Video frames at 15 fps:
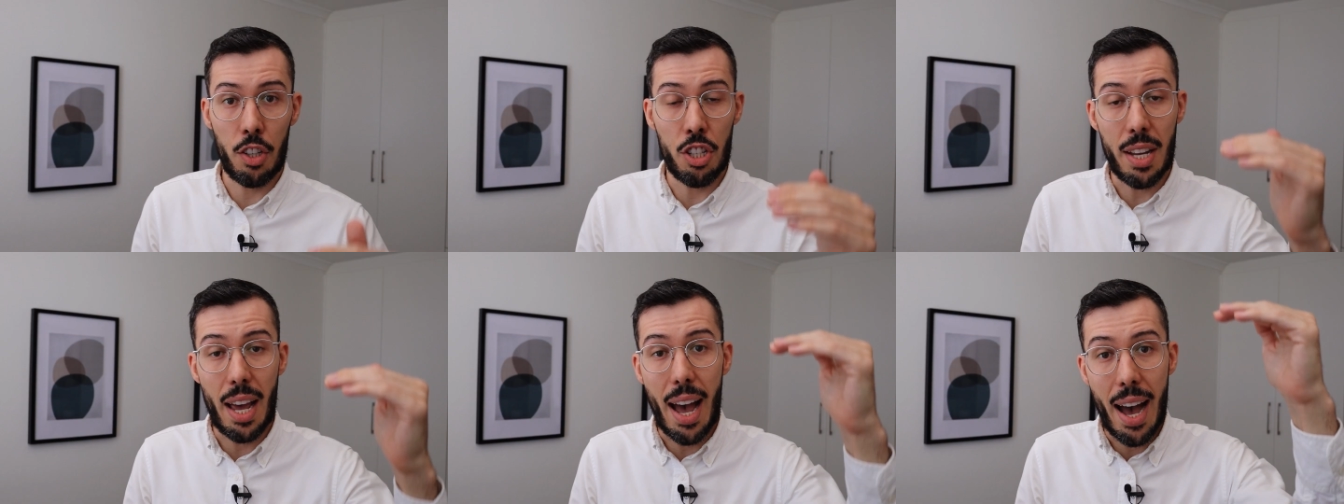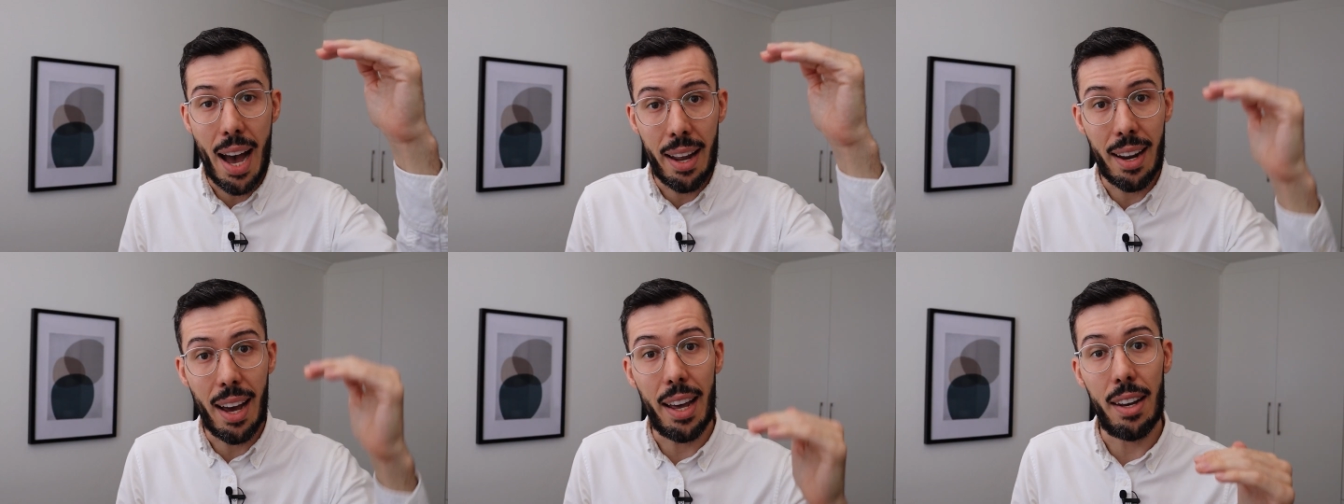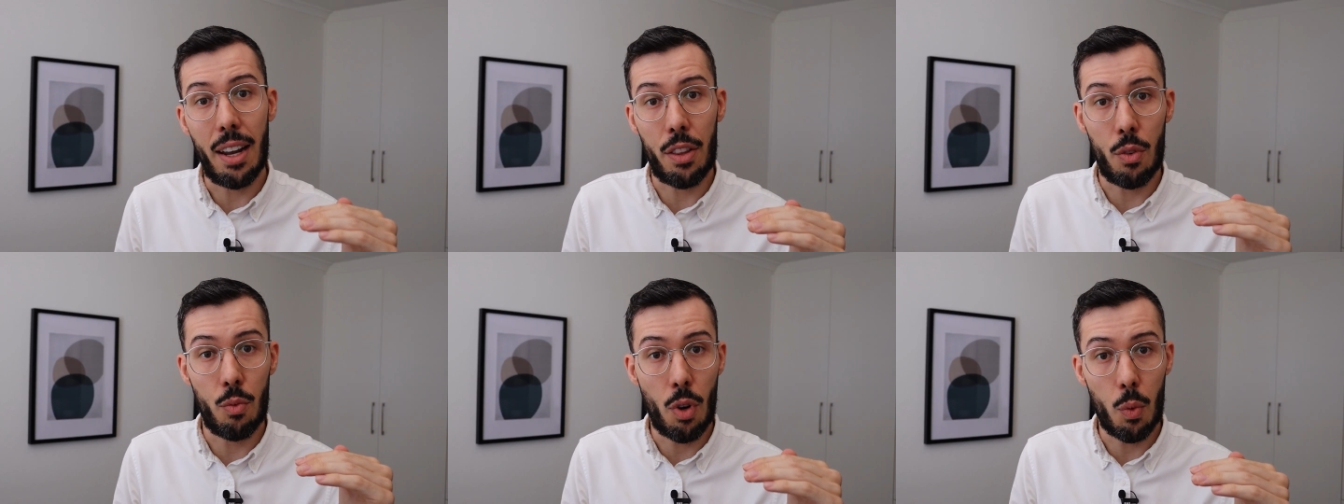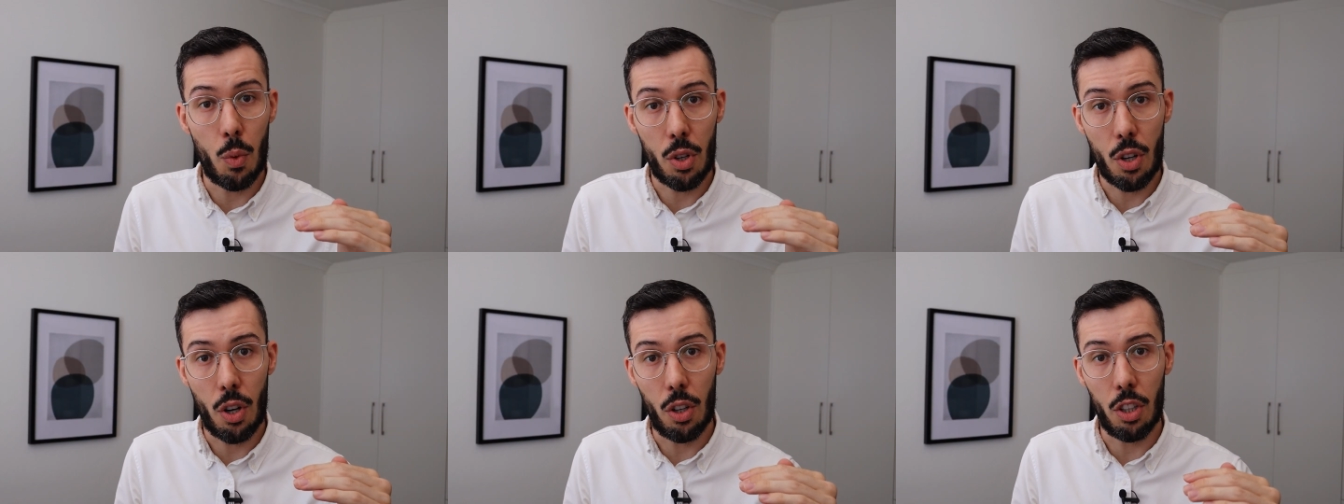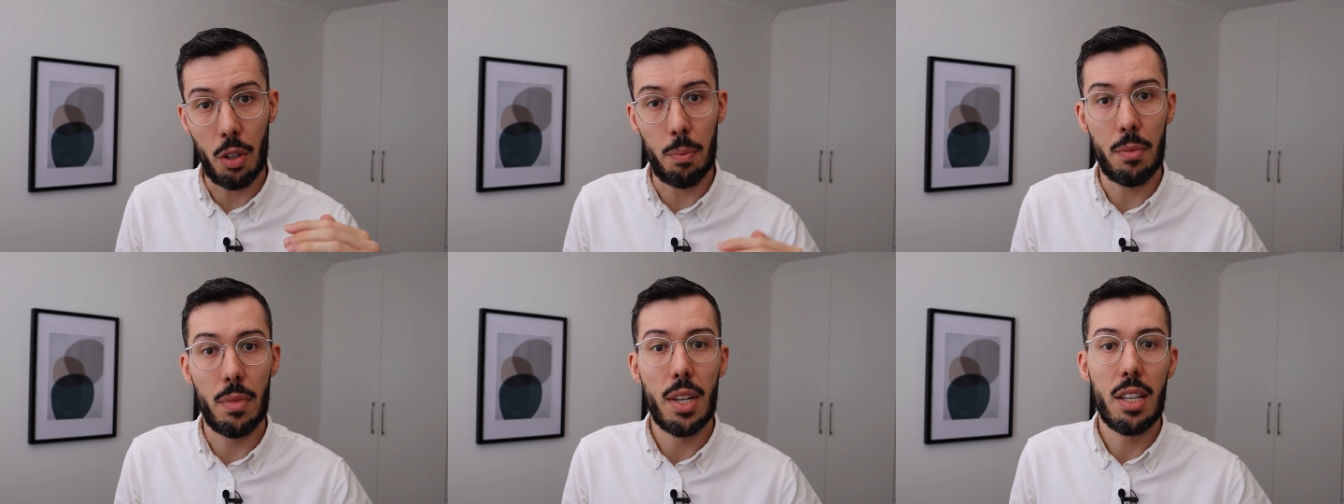can just add another row or
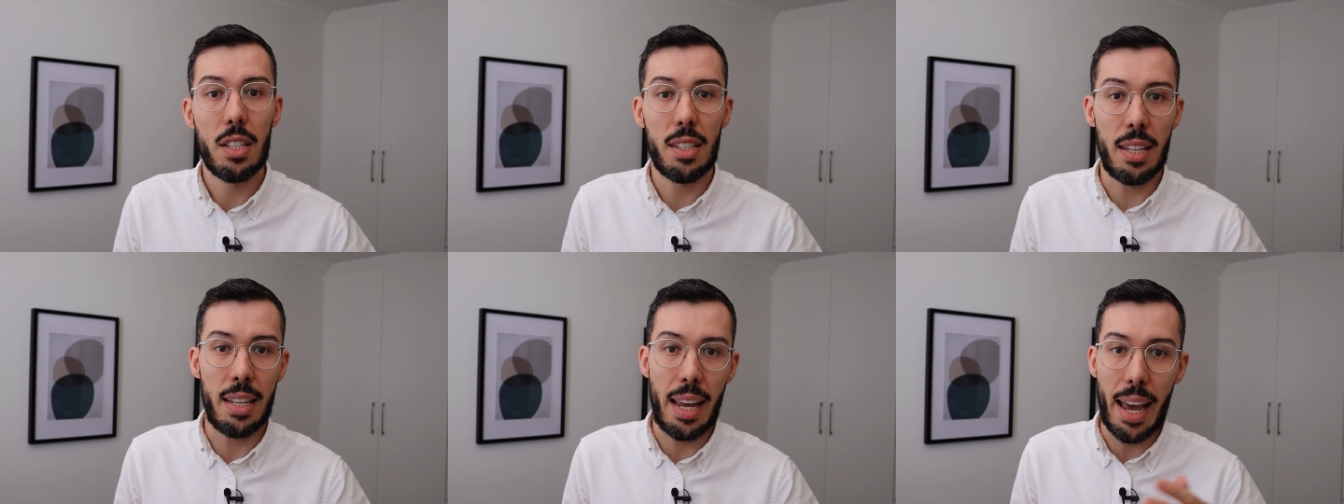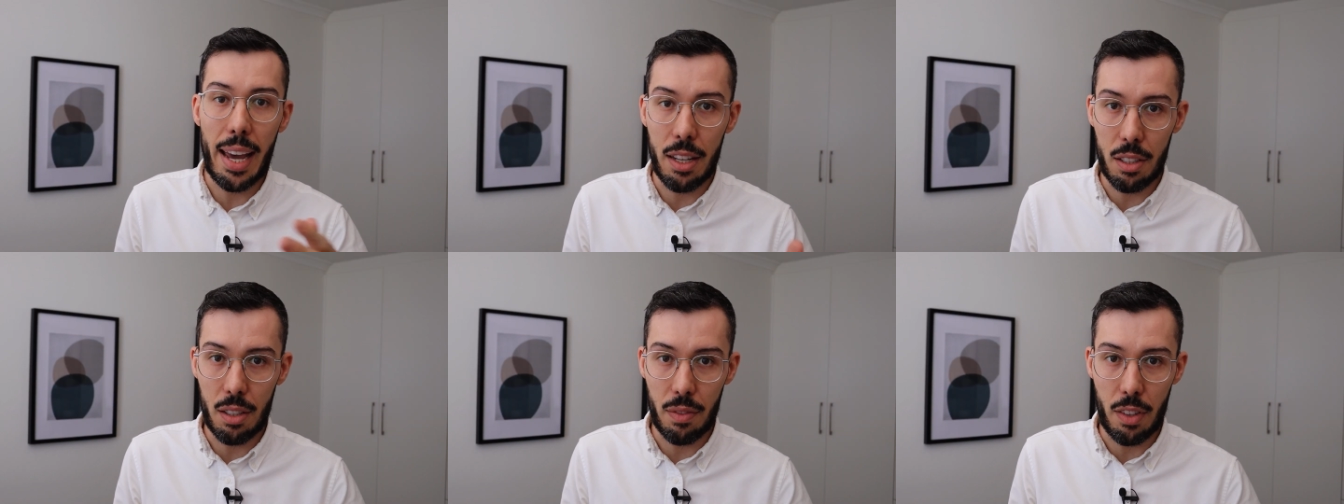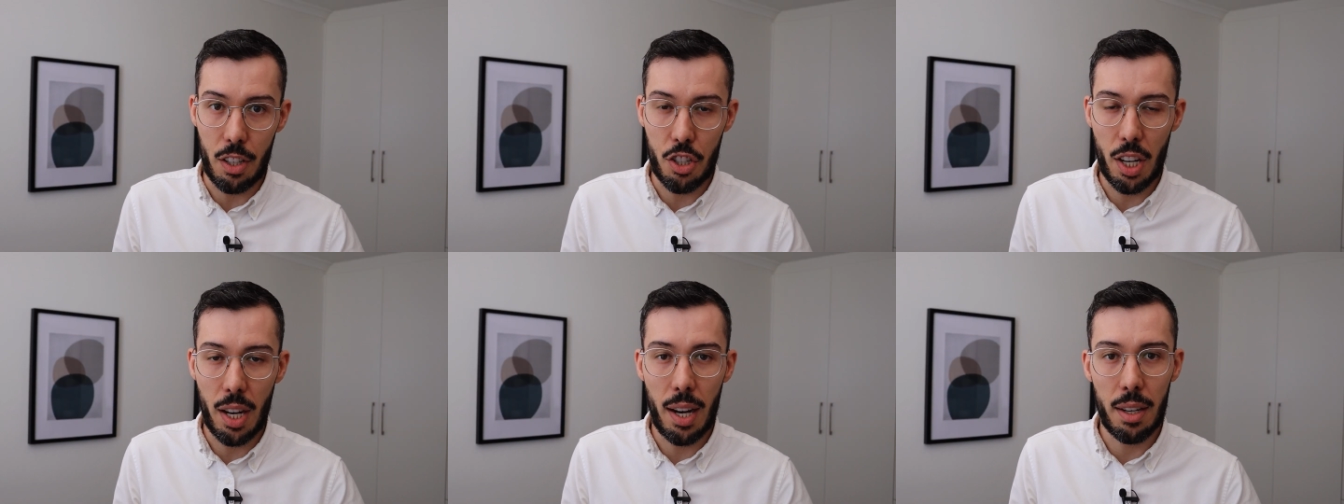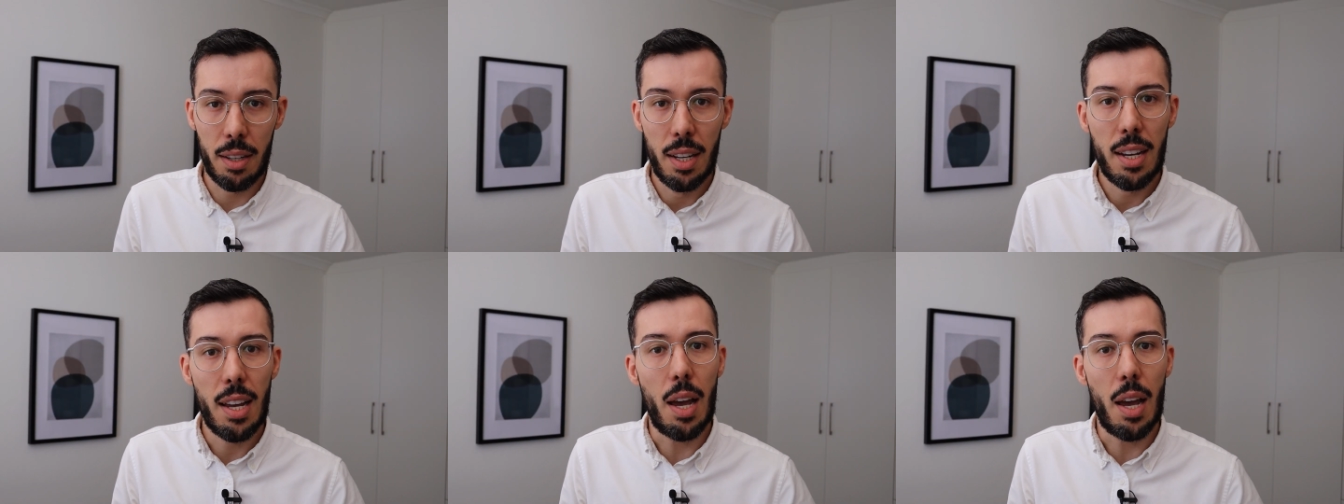column to the end of the chart,